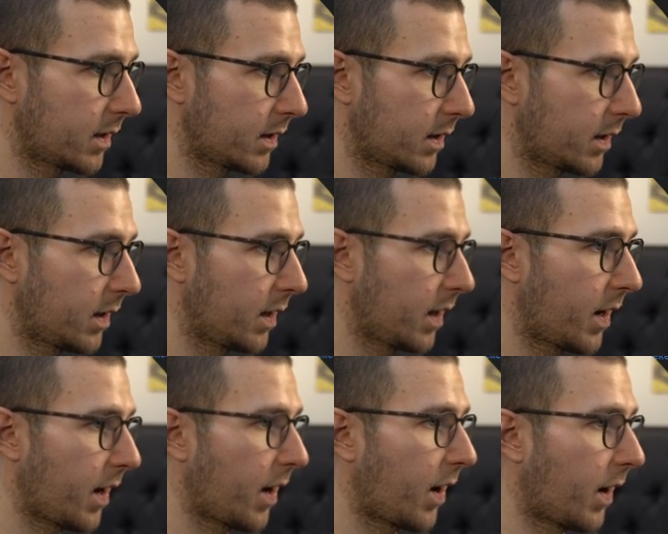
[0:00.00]

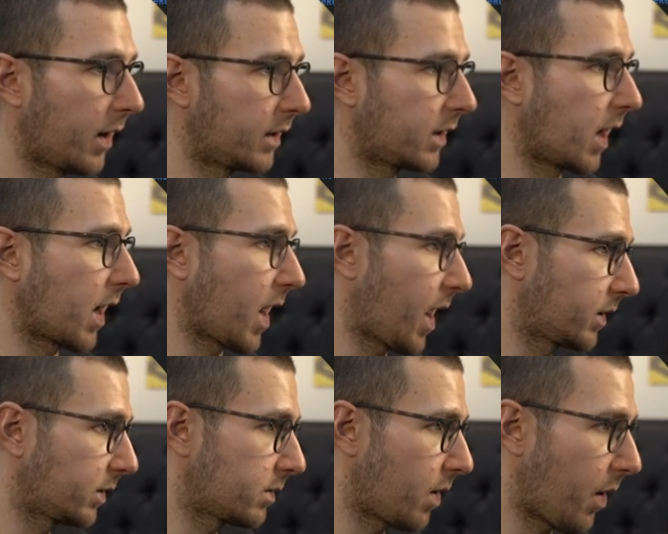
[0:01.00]

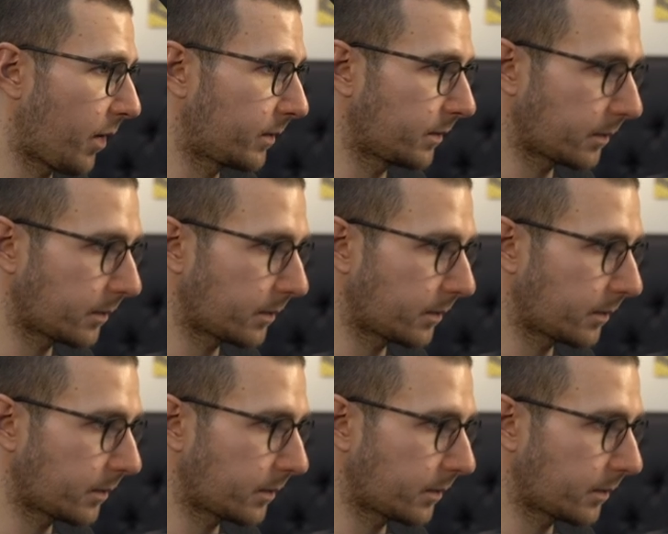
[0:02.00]
No one is speaking in this clip.